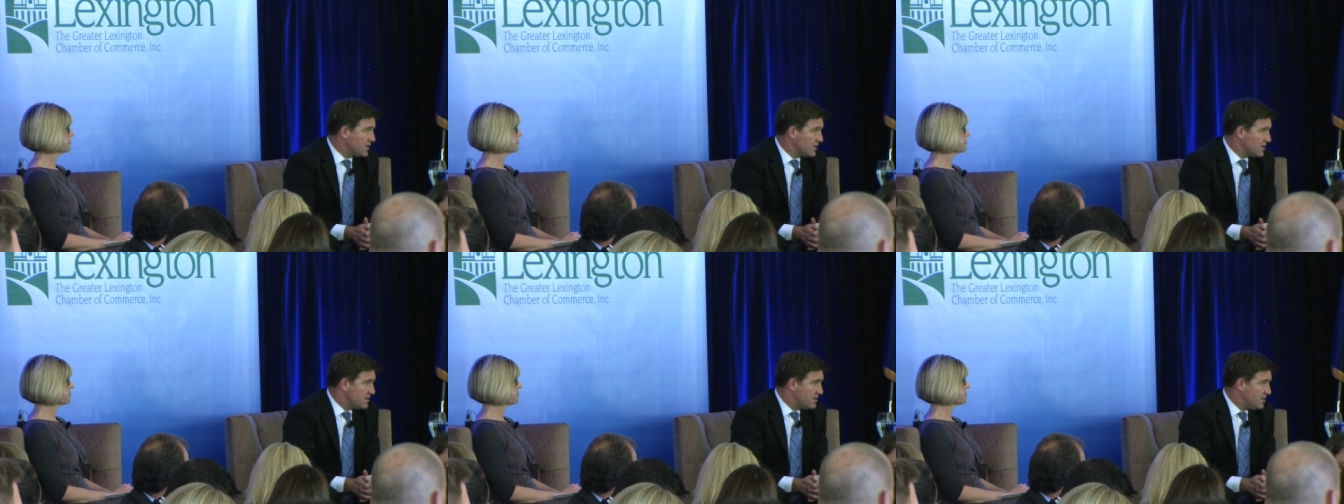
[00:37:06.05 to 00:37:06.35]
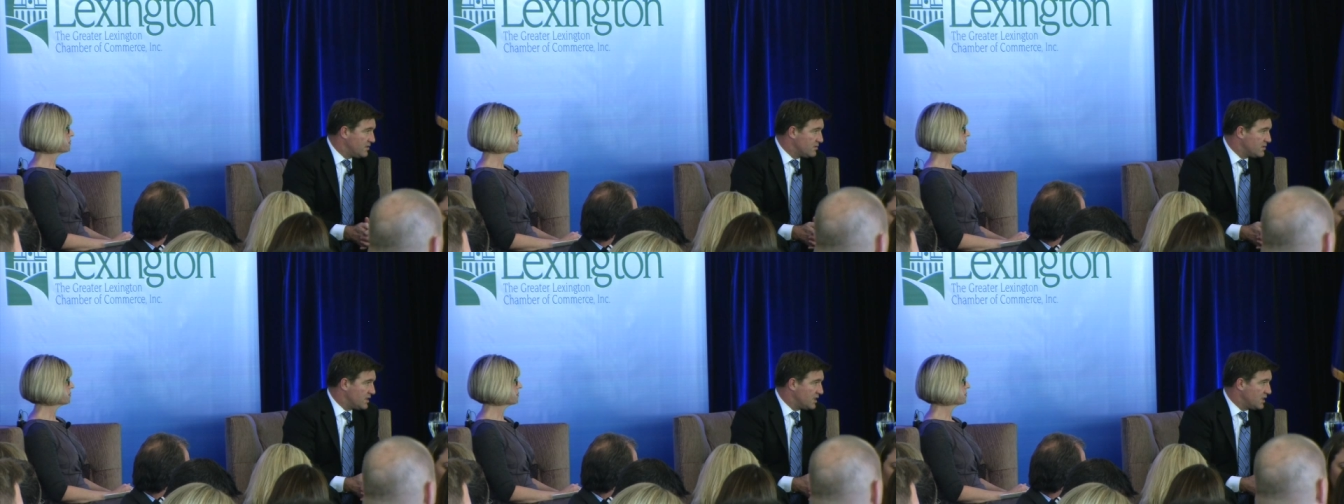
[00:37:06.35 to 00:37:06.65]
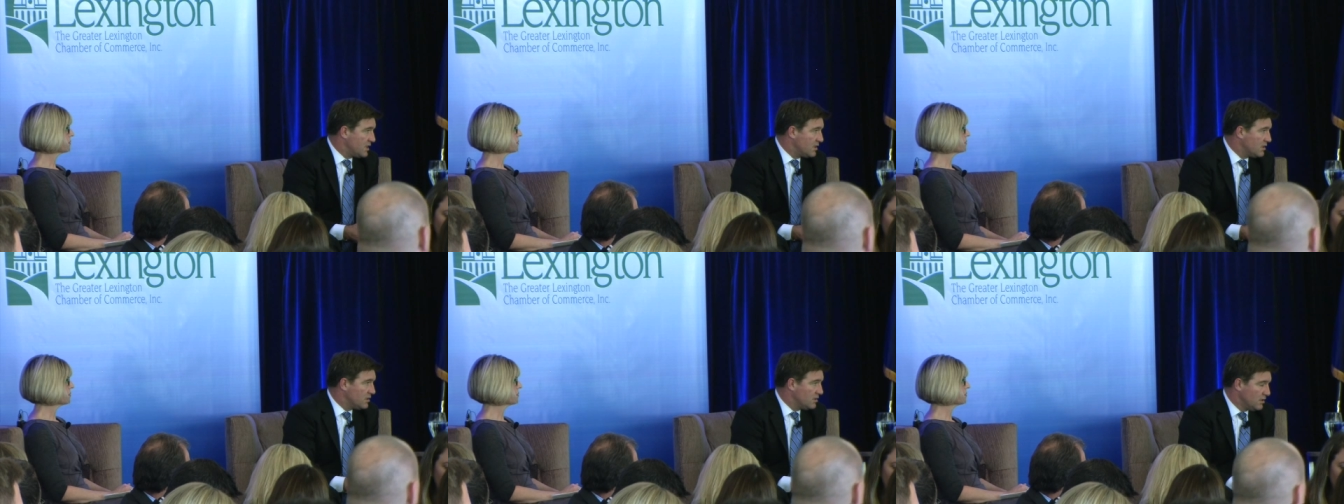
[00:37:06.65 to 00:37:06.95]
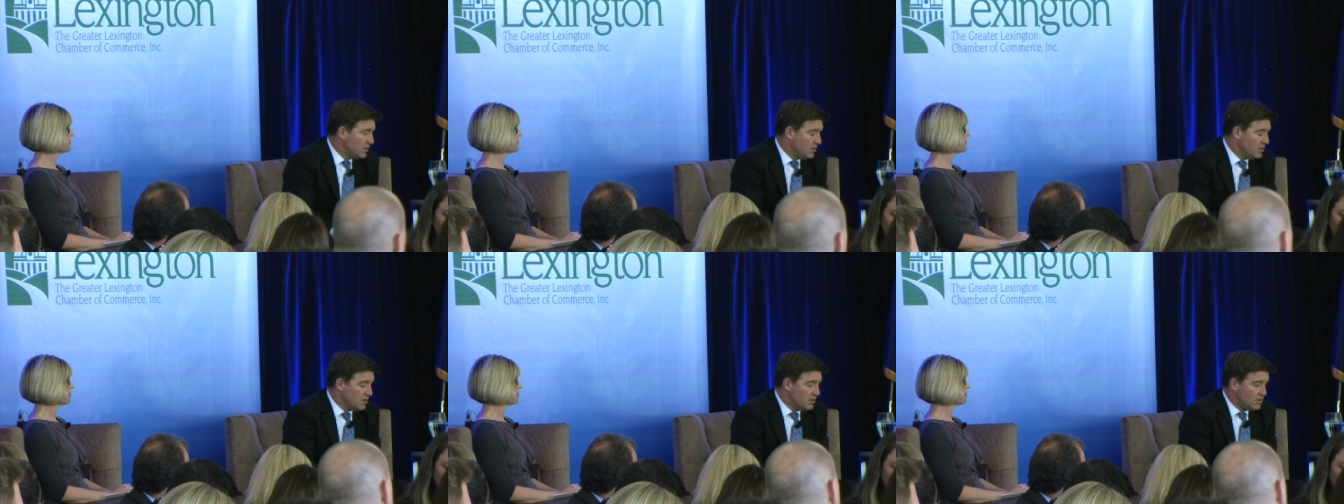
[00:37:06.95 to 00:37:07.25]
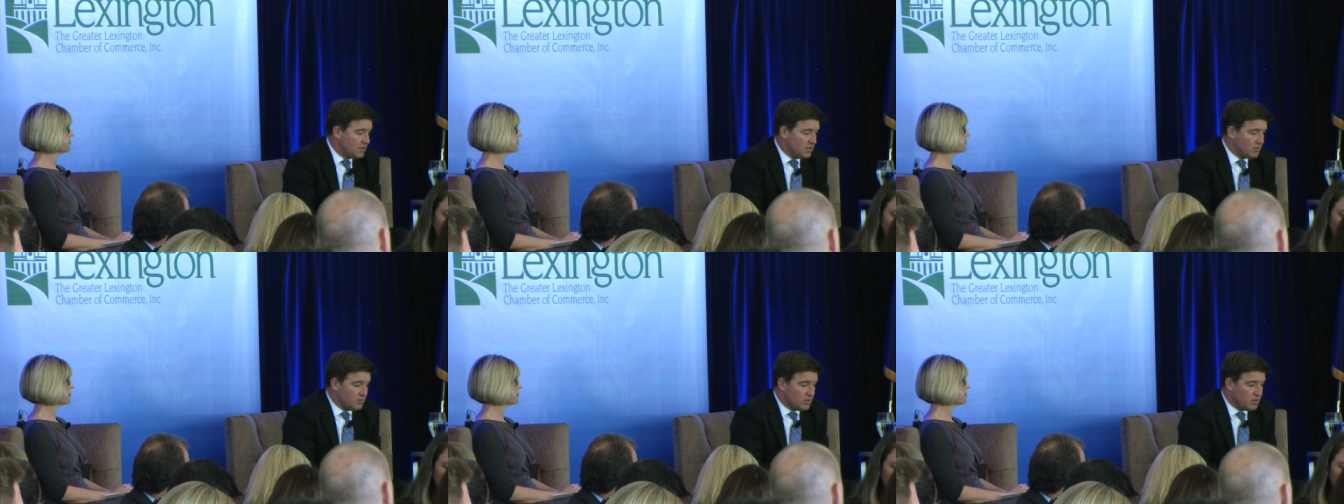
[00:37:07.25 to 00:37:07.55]
I can see her taking a
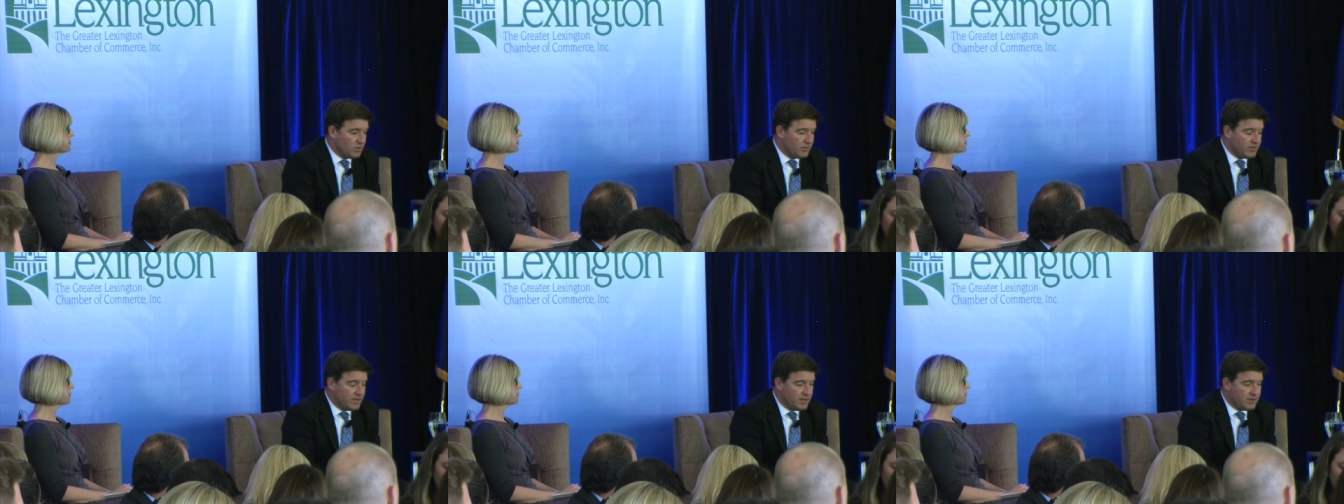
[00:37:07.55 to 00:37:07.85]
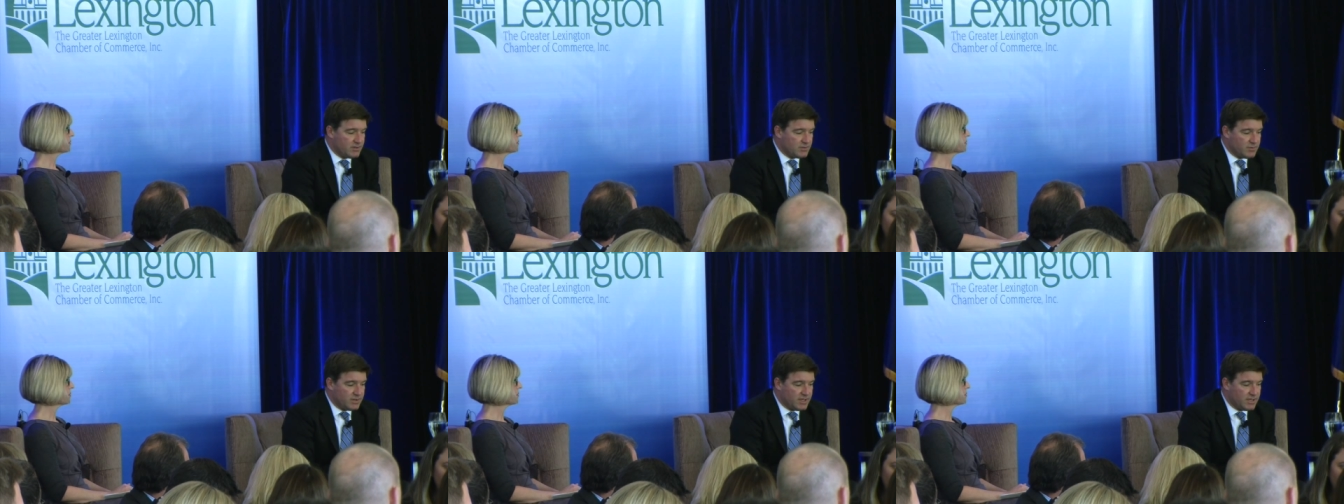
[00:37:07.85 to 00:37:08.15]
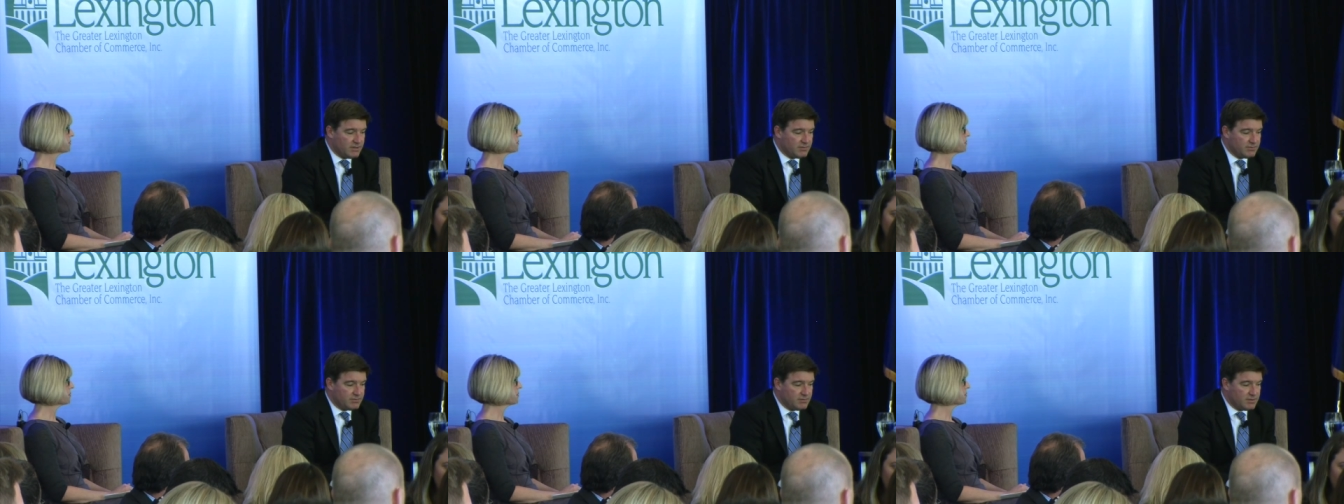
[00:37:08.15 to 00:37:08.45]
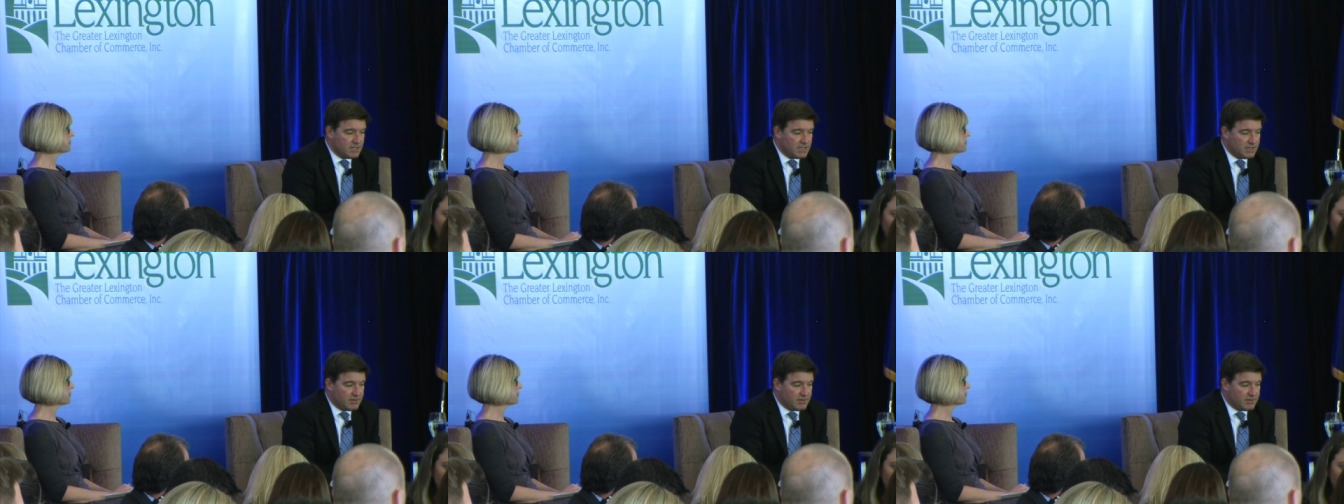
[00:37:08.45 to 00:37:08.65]
role there as well.